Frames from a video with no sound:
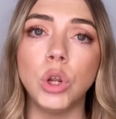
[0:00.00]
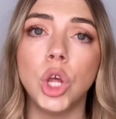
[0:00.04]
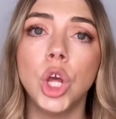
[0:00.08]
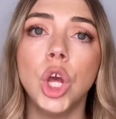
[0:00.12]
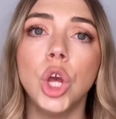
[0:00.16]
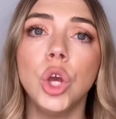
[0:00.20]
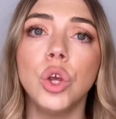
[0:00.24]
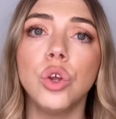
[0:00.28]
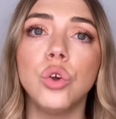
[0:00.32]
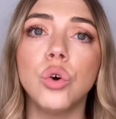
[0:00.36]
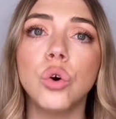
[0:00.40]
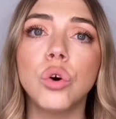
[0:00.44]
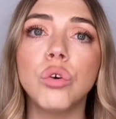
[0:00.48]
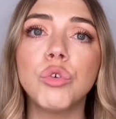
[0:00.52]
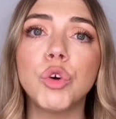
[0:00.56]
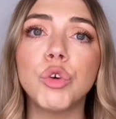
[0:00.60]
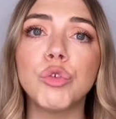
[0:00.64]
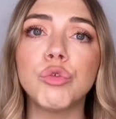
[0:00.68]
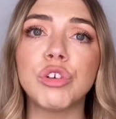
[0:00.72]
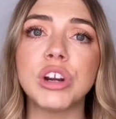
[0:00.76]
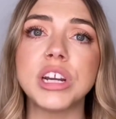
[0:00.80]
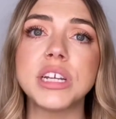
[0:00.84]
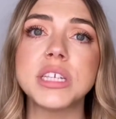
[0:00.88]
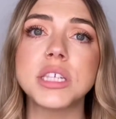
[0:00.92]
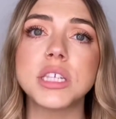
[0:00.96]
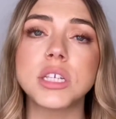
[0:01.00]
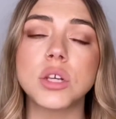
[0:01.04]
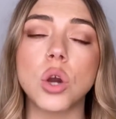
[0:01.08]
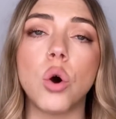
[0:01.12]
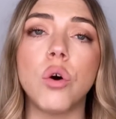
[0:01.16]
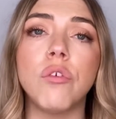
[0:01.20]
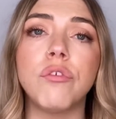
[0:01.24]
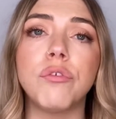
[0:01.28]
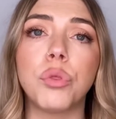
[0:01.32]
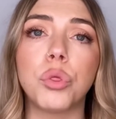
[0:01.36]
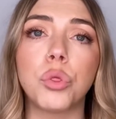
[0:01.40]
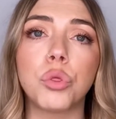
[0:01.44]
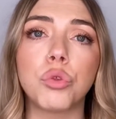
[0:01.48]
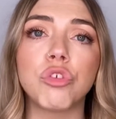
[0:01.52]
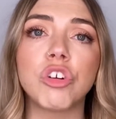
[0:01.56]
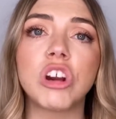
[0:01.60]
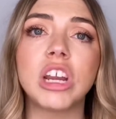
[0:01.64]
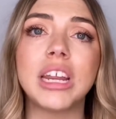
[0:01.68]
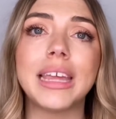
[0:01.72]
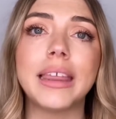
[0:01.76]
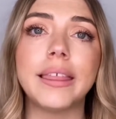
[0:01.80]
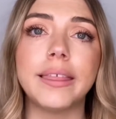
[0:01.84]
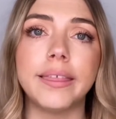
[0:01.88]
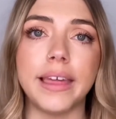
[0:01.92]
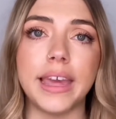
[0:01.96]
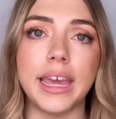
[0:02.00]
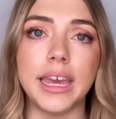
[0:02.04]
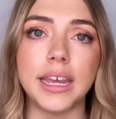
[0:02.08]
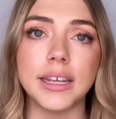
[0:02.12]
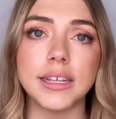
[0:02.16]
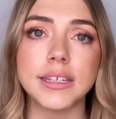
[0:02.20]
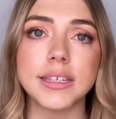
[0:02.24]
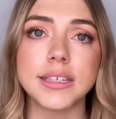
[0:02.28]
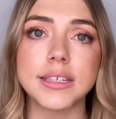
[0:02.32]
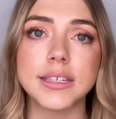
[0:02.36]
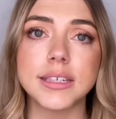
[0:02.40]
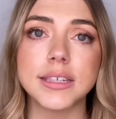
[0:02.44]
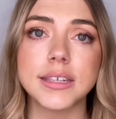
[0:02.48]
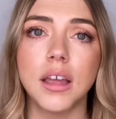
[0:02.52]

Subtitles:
you're at risk of 3 things.